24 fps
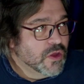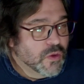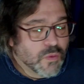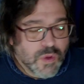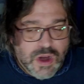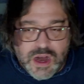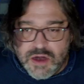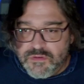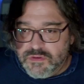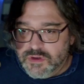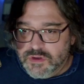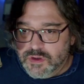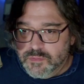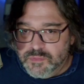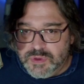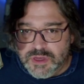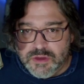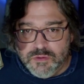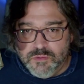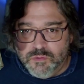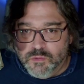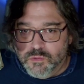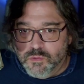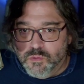whatever, be
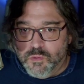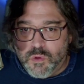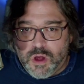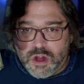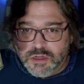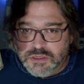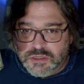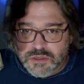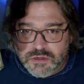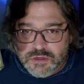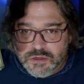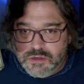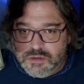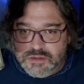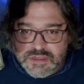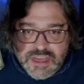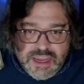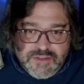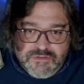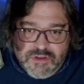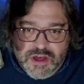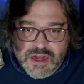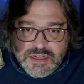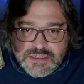Walter or
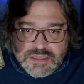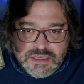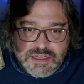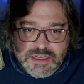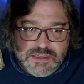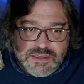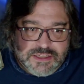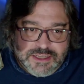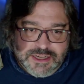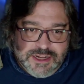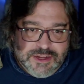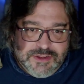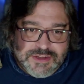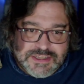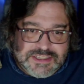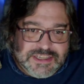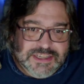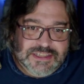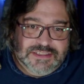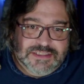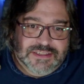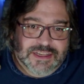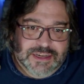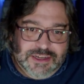Dave Hussey's,
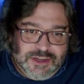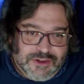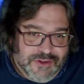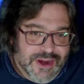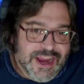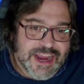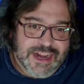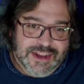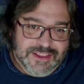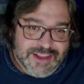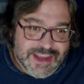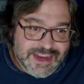assistant, great.